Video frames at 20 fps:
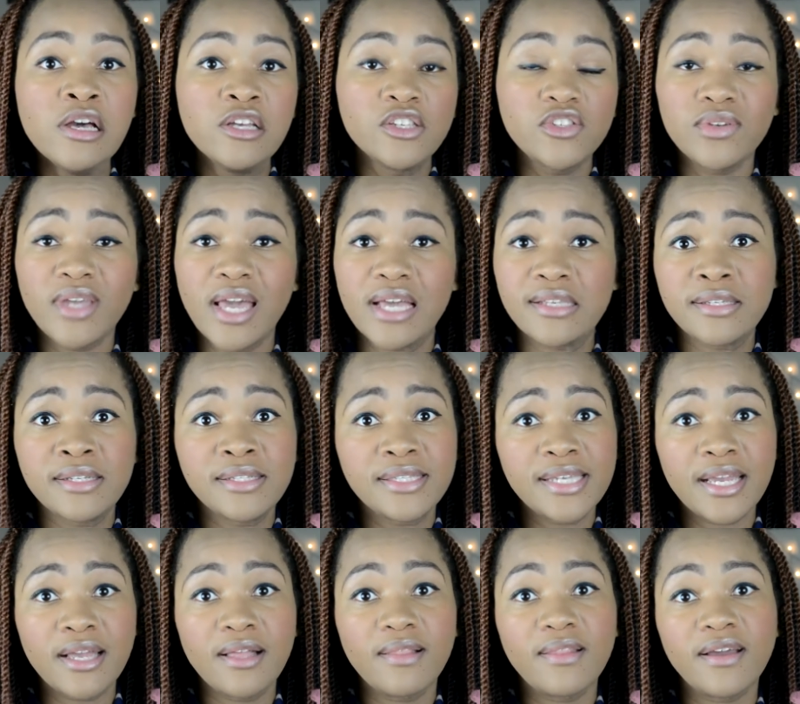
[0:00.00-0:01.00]
so you guys can
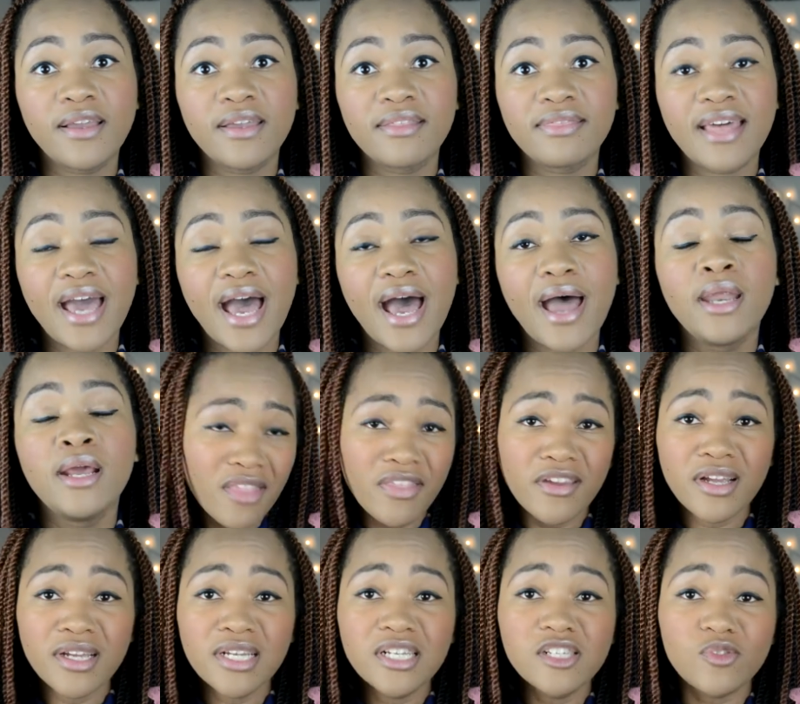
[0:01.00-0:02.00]
take a look at that.
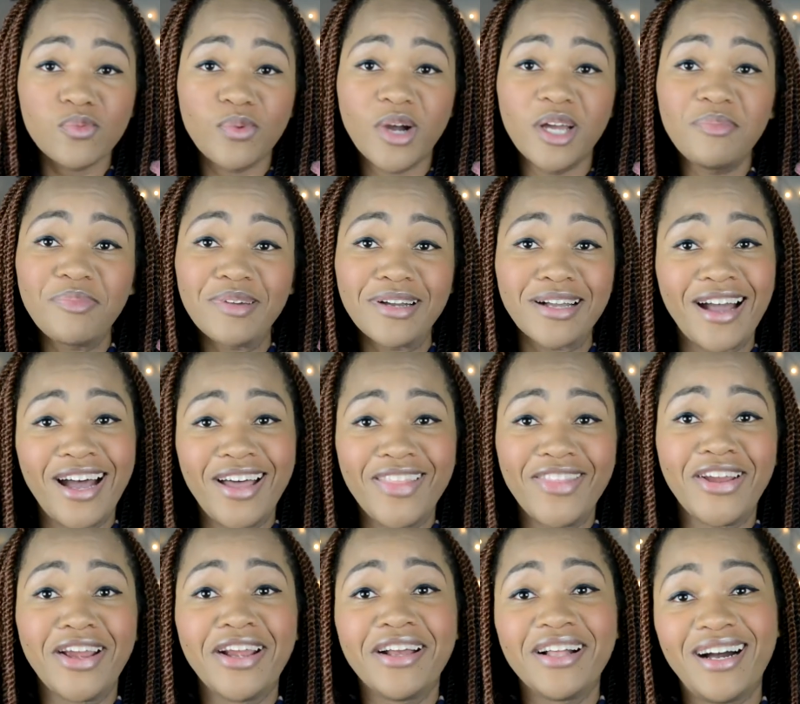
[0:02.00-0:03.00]
There is one book on
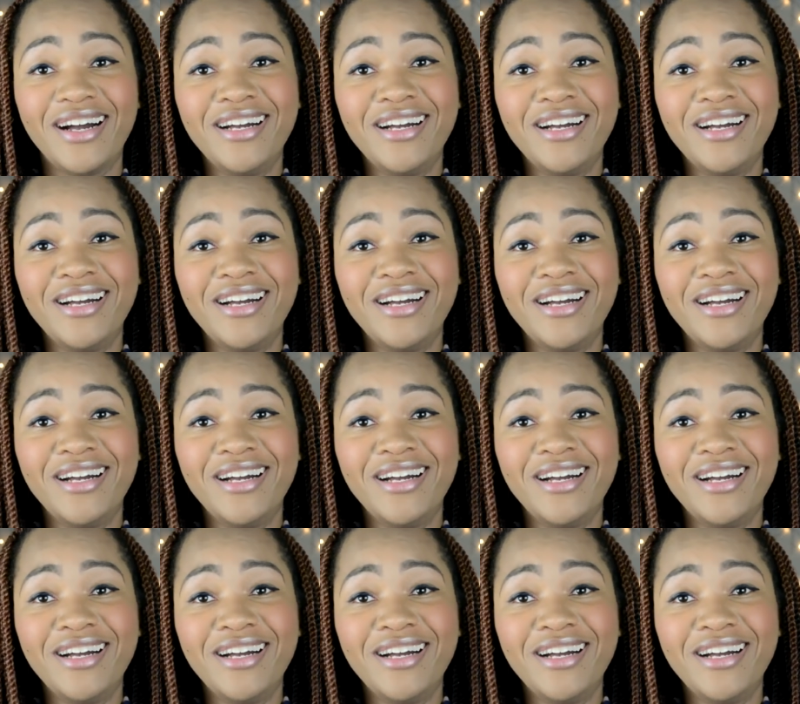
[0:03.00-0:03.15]
there.